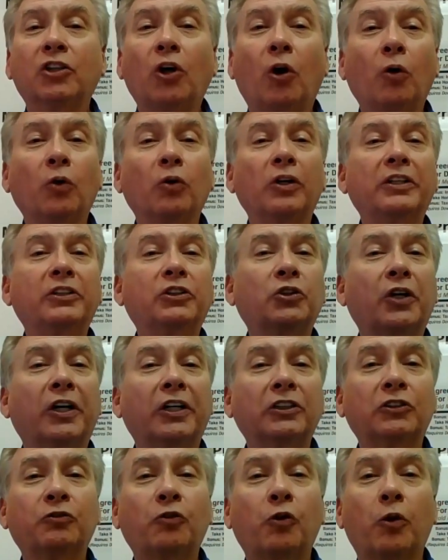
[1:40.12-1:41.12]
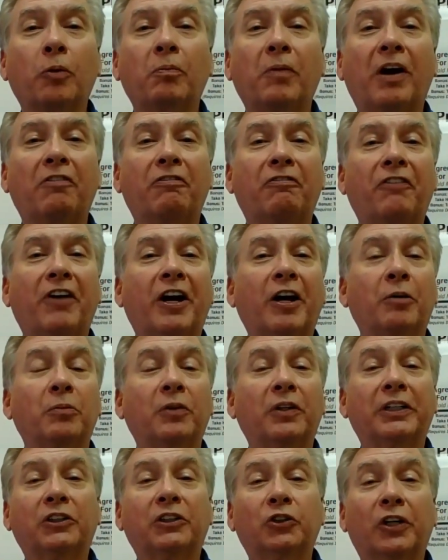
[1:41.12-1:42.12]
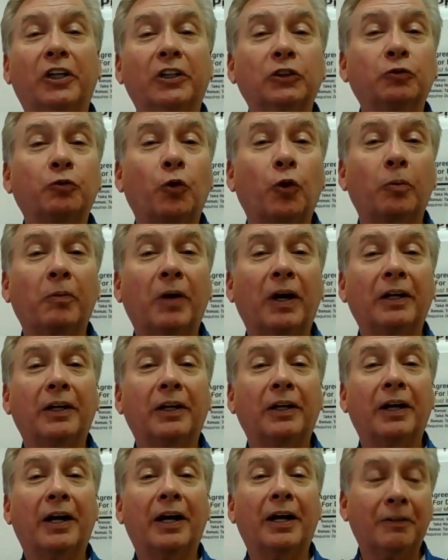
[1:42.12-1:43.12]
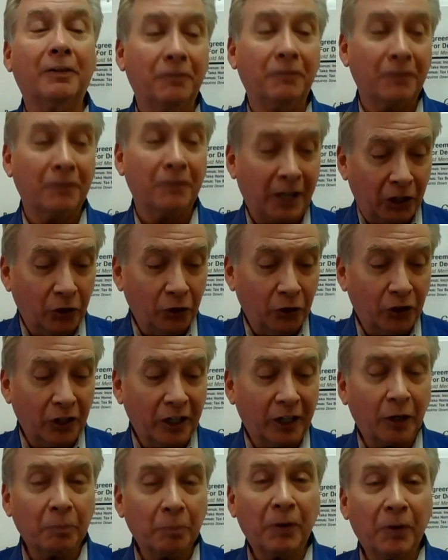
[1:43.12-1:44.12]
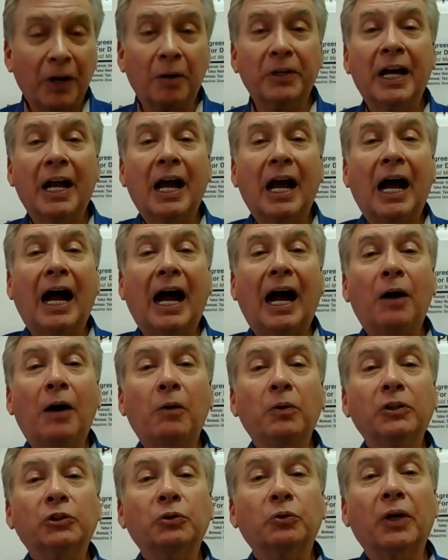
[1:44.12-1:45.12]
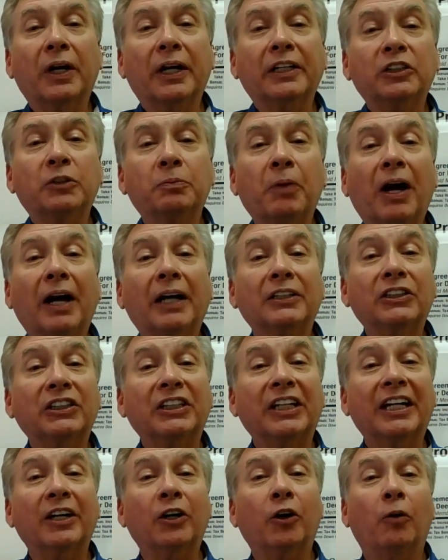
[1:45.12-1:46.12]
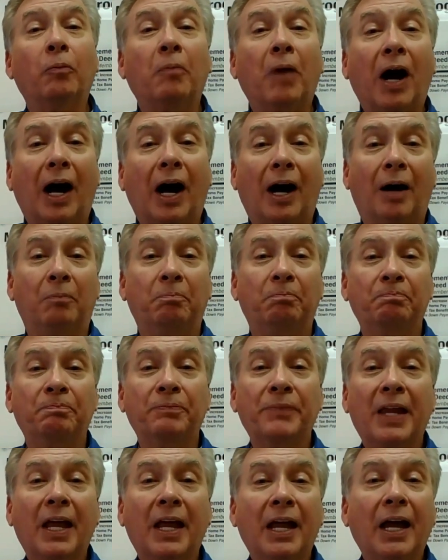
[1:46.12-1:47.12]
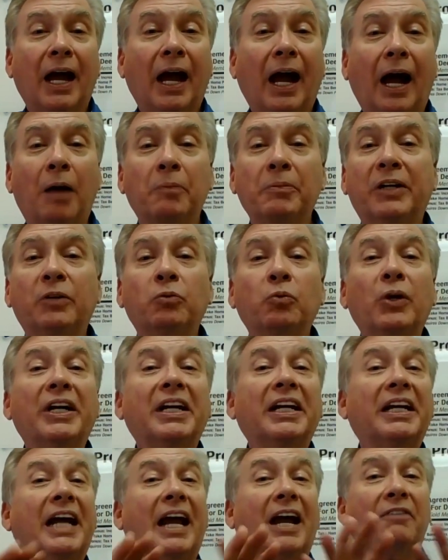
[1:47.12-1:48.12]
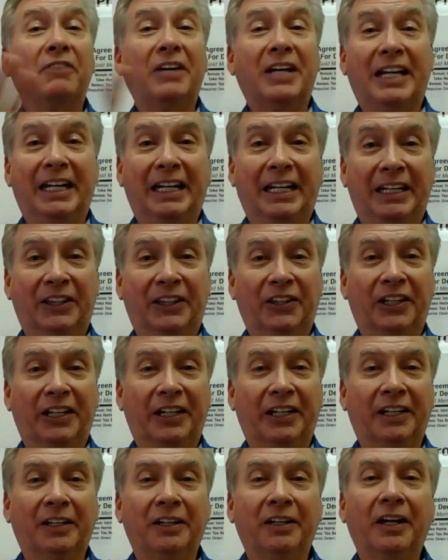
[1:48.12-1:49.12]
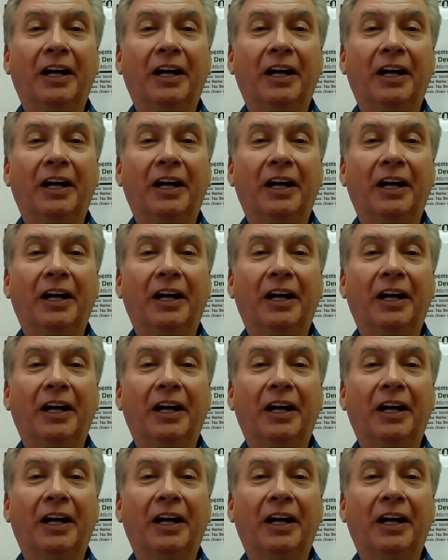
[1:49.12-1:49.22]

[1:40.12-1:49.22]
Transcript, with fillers: totally transformed my family, transformed my life. You think about me, I was raised by a single mom. I mean, we didn't have anything.